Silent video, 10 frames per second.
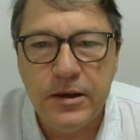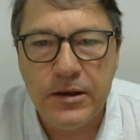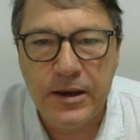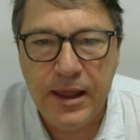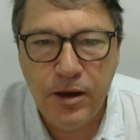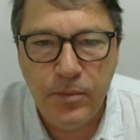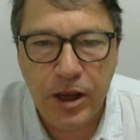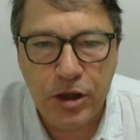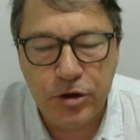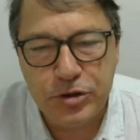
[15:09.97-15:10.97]
now
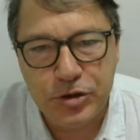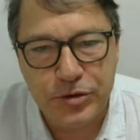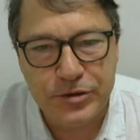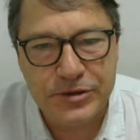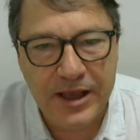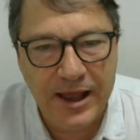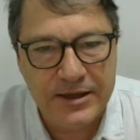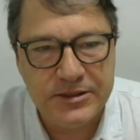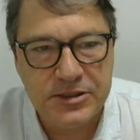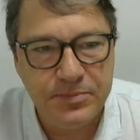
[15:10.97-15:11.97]
my contours are
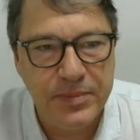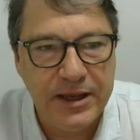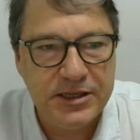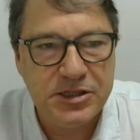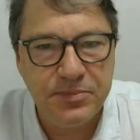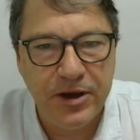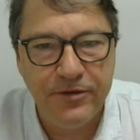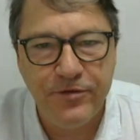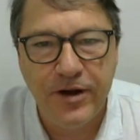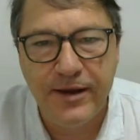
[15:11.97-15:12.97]
displaced by
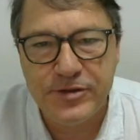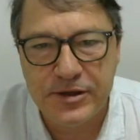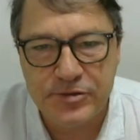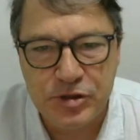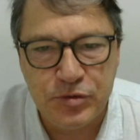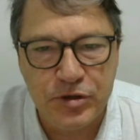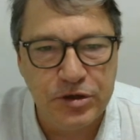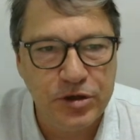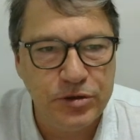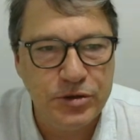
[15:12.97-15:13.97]
5. So I've still
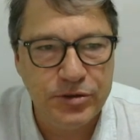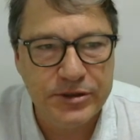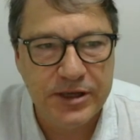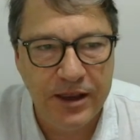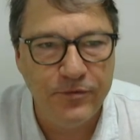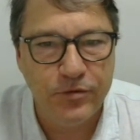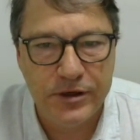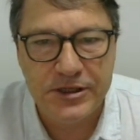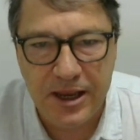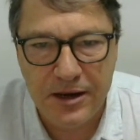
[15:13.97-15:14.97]
got contours every
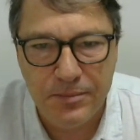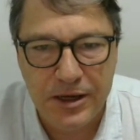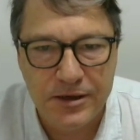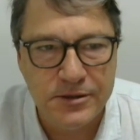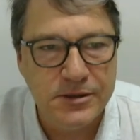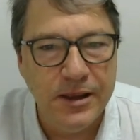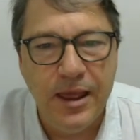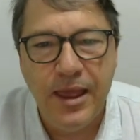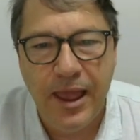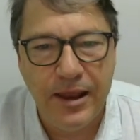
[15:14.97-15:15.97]
10 metres
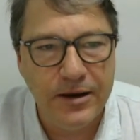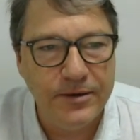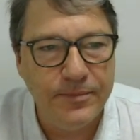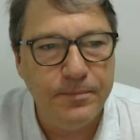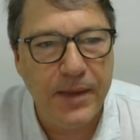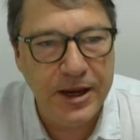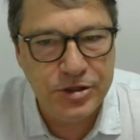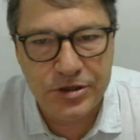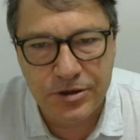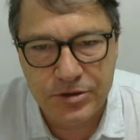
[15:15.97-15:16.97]
and a
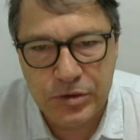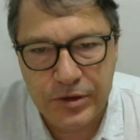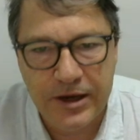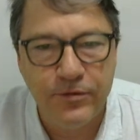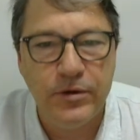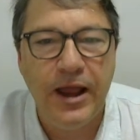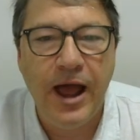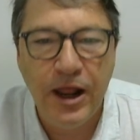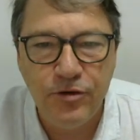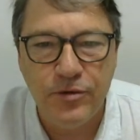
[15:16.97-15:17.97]
major contour every
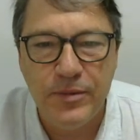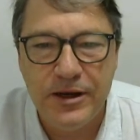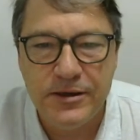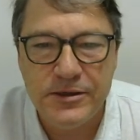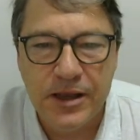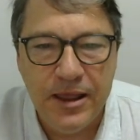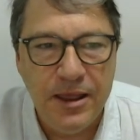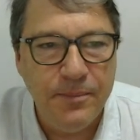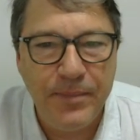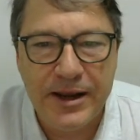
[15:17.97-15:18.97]
100 metres,
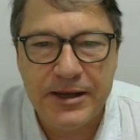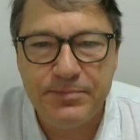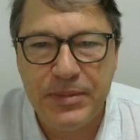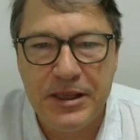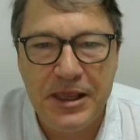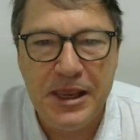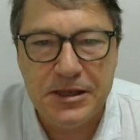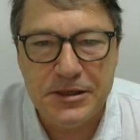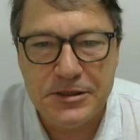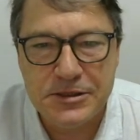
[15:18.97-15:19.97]
but it
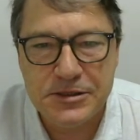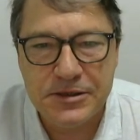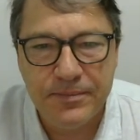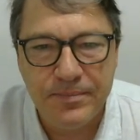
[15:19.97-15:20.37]
begins